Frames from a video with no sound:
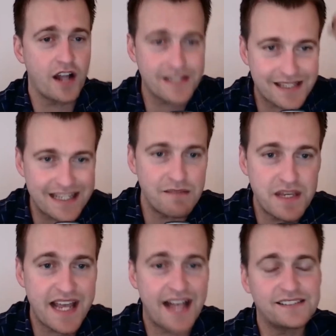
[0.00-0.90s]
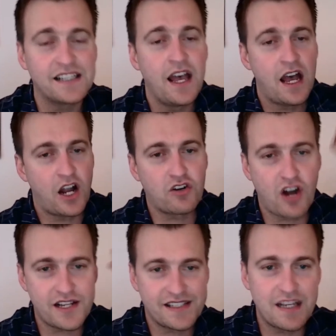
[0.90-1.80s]
CBS
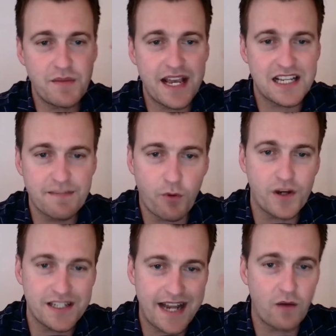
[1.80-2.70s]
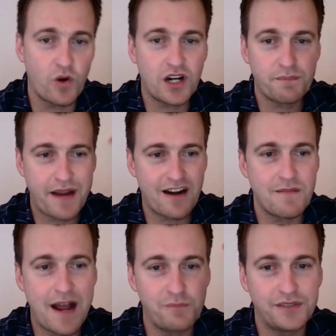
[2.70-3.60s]
across CBS Sports Network,
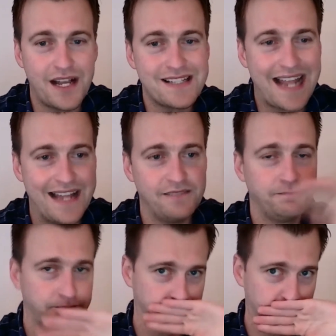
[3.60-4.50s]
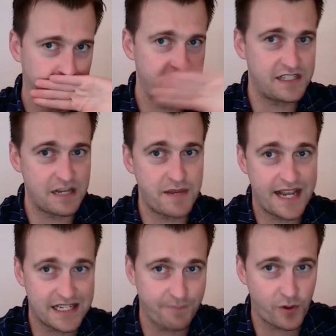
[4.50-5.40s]
Paramount Plus, and
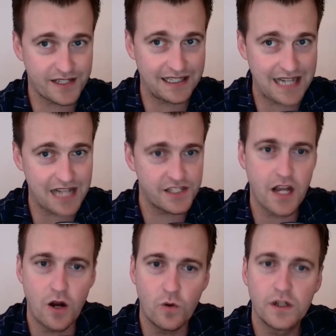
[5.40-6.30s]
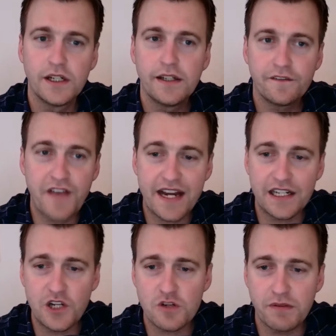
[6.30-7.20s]
CBS Sports Galazzo. Fake
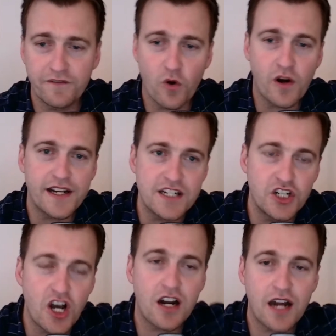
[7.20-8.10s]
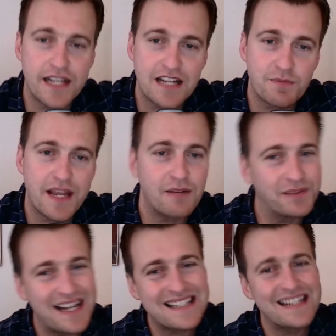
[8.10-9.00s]
news before. It is not on ESPN
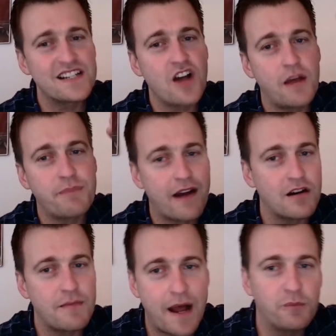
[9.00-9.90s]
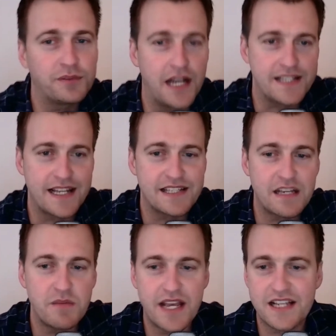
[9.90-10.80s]
Plus. It is on Paramount Plus and
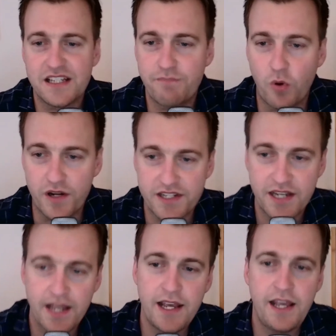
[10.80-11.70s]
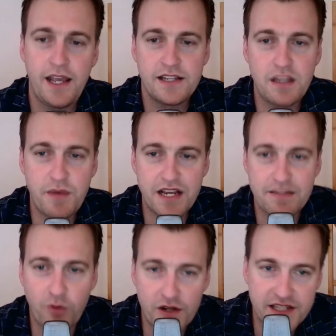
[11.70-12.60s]
CBS Sports
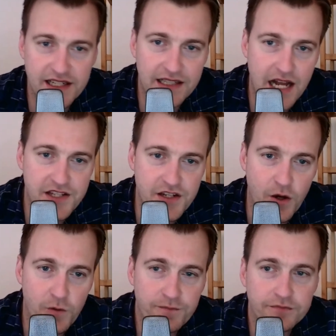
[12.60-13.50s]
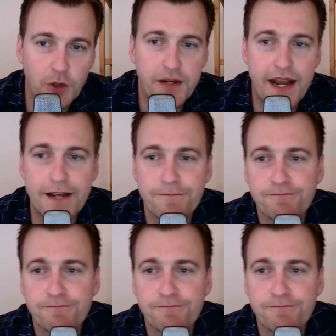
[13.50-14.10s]
Galazzo, okay?